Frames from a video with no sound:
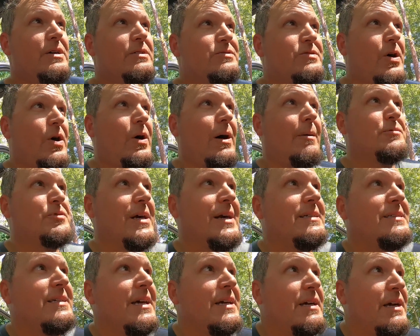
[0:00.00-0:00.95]
So I'm
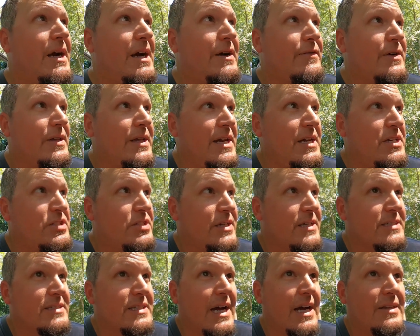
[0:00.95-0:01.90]
trying to take care of Alecia
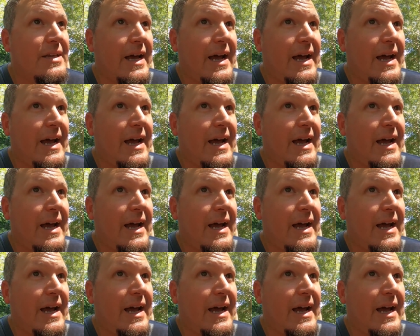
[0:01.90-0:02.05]
inside